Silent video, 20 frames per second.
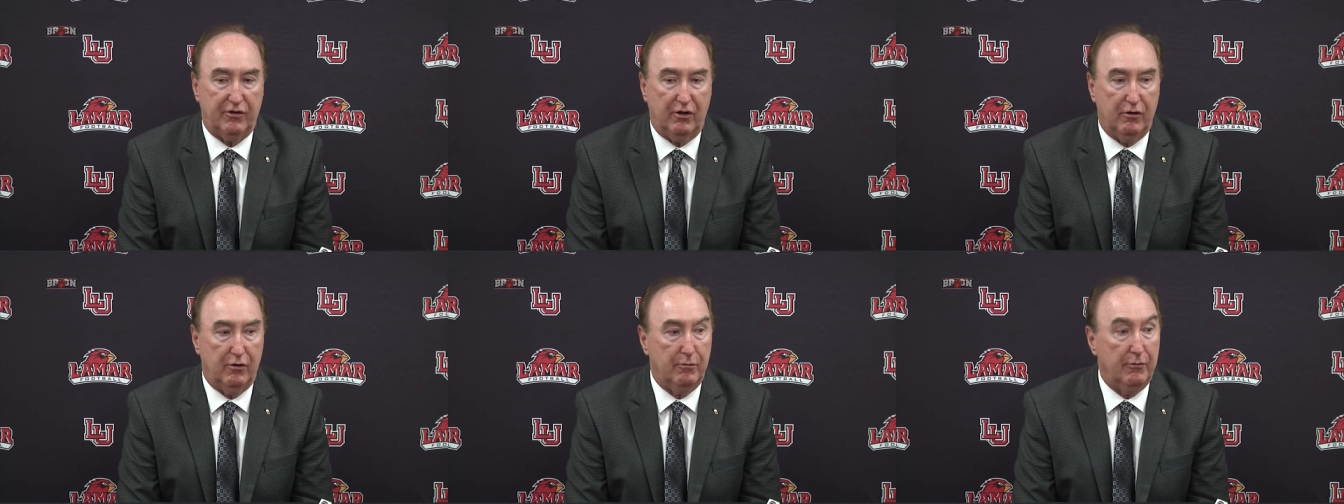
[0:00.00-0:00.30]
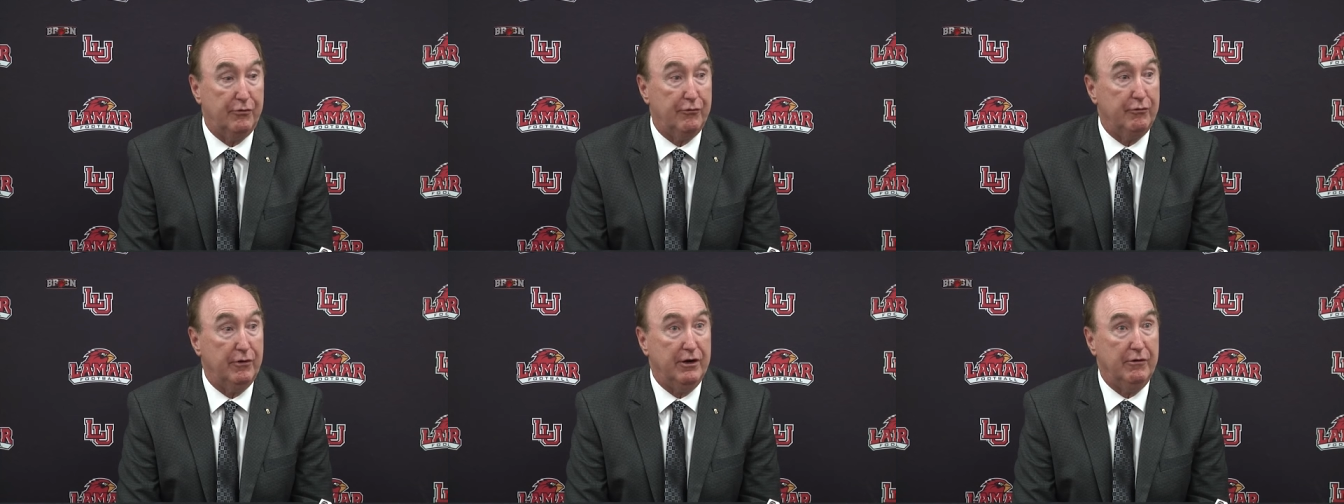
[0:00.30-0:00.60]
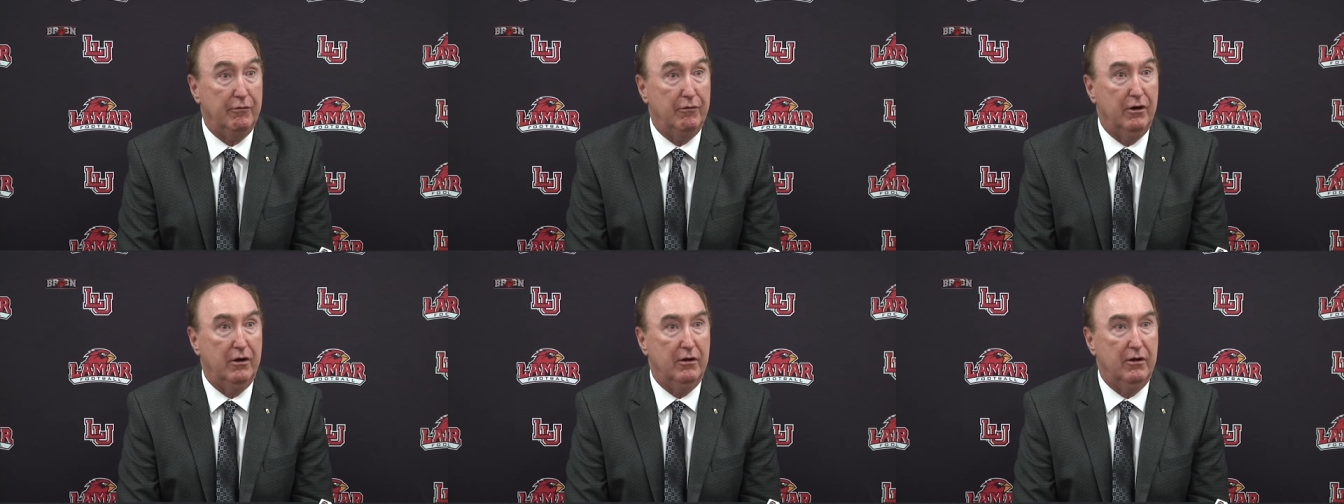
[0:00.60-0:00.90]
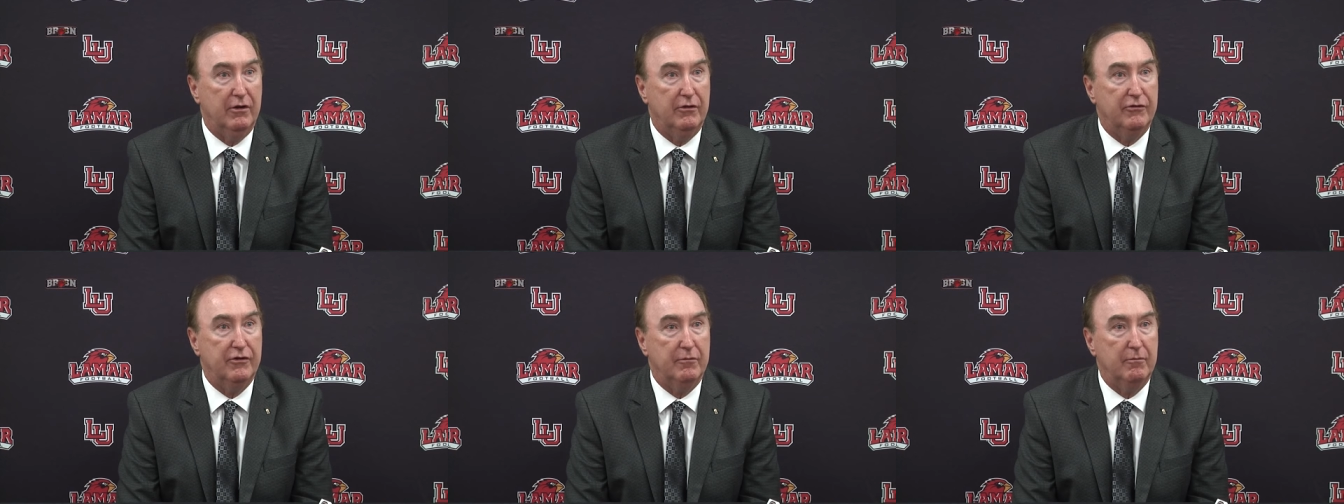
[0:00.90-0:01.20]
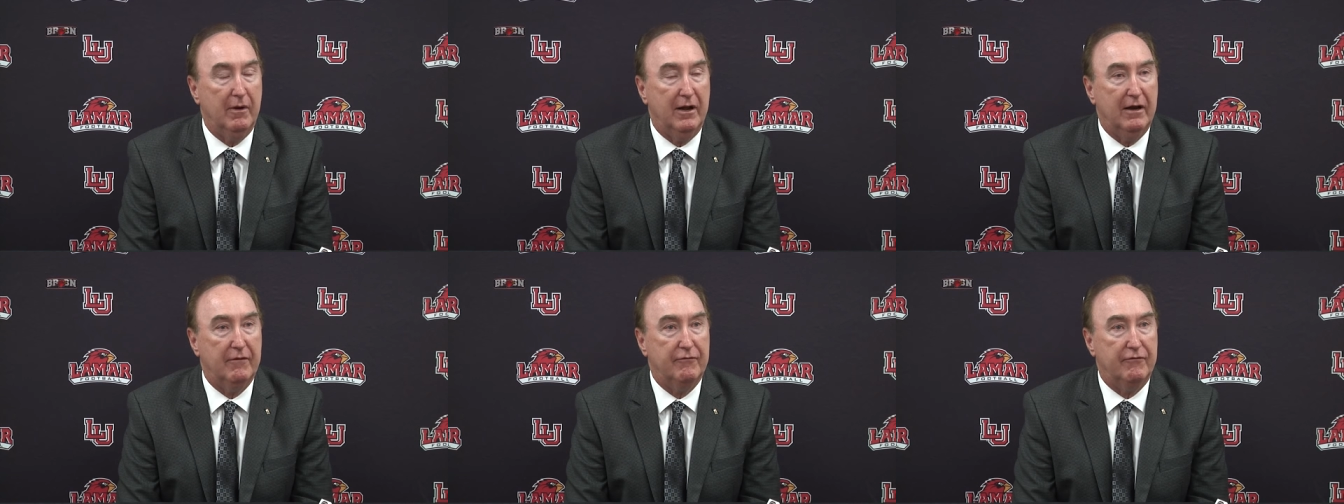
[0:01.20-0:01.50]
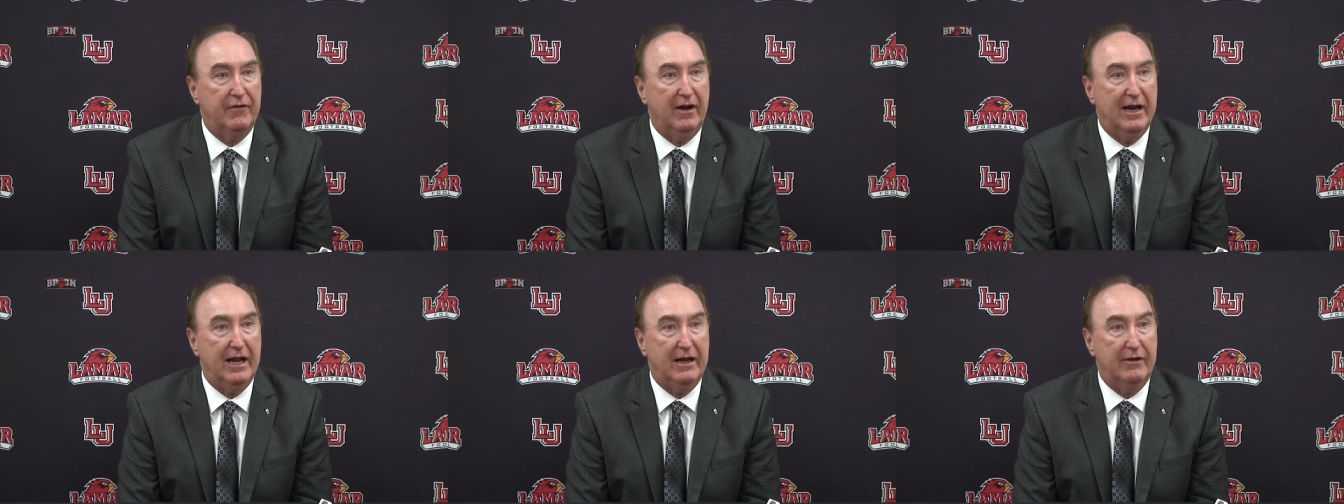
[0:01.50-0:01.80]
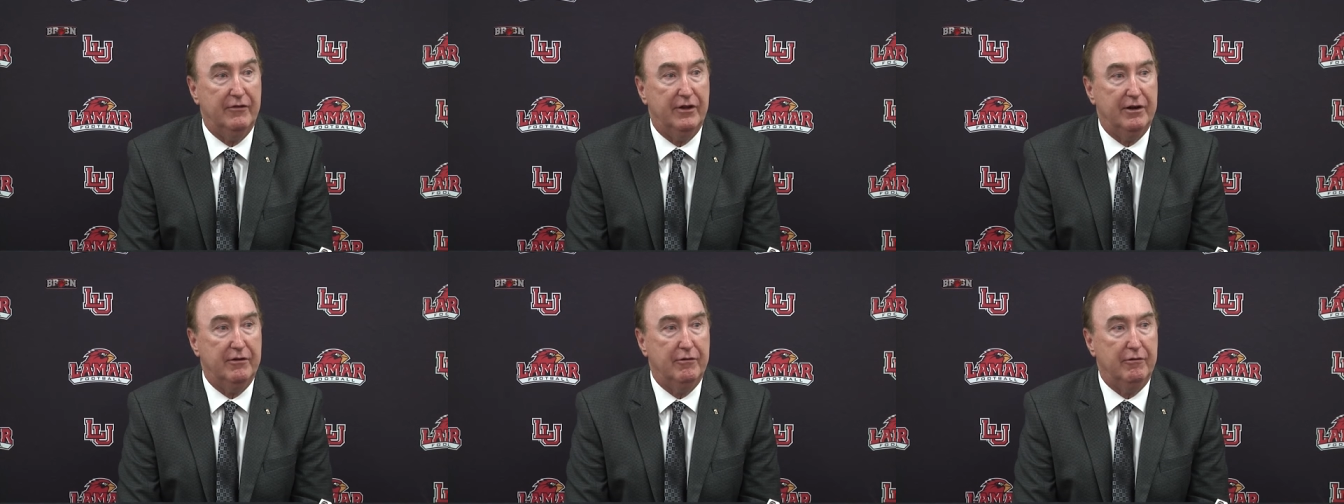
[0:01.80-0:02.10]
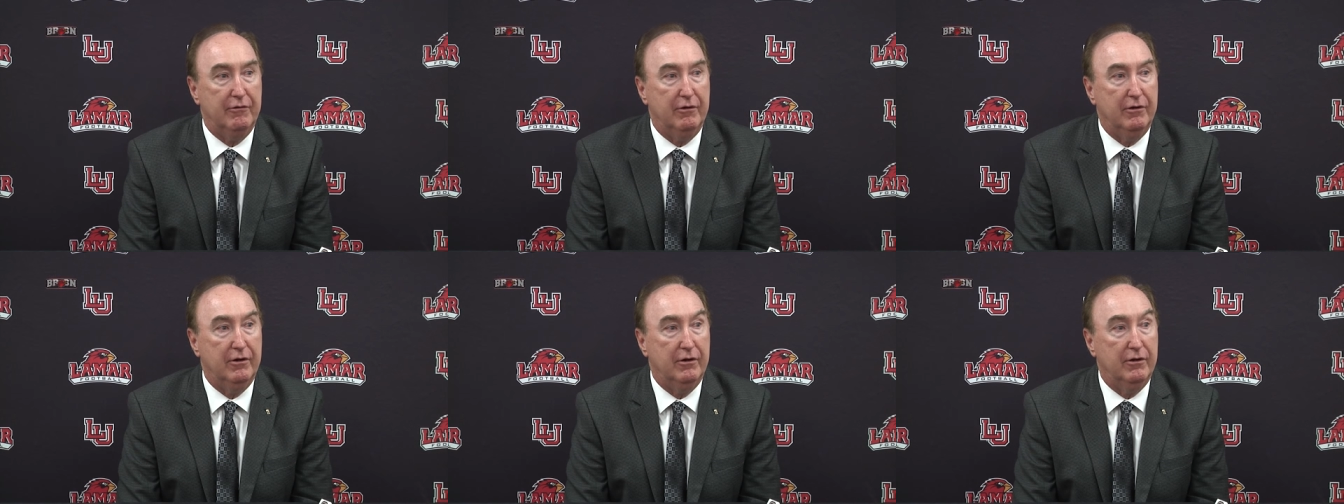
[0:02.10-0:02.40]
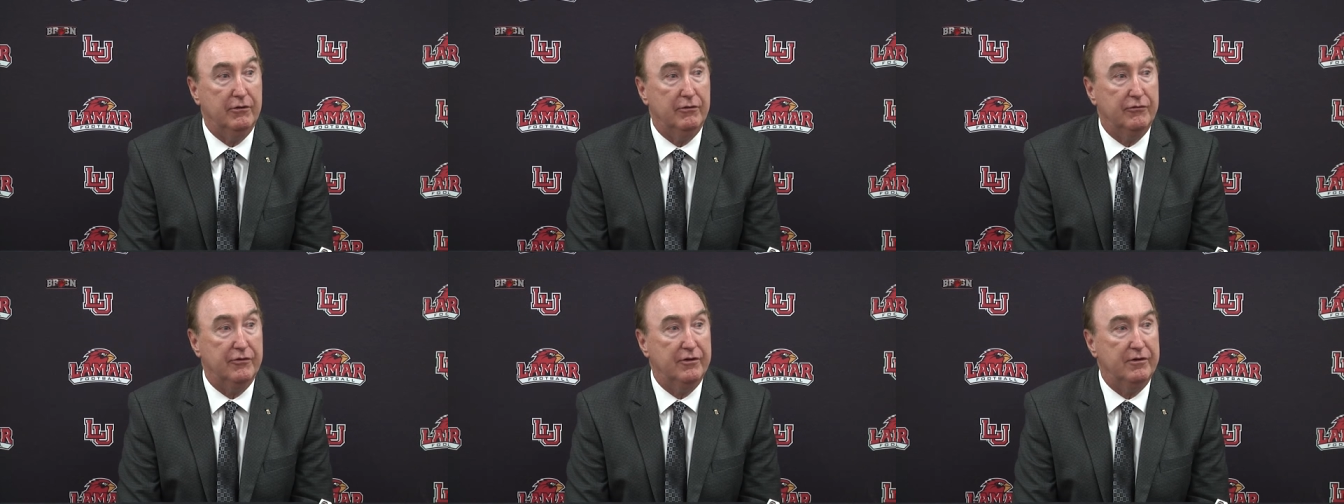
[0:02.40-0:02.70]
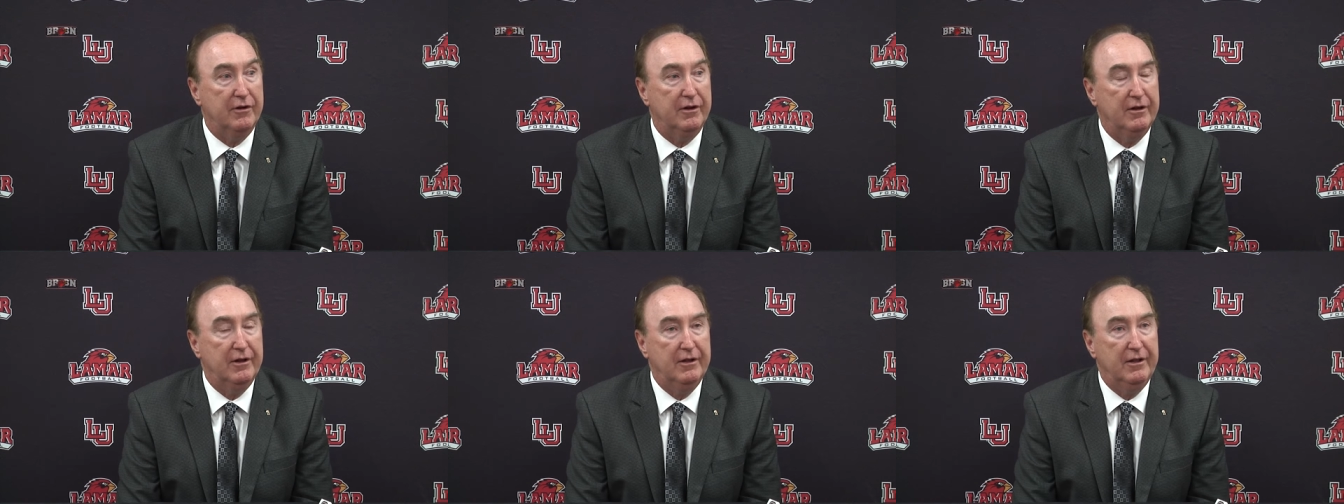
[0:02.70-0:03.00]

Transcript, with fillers: home three runs and about five hitting runs and,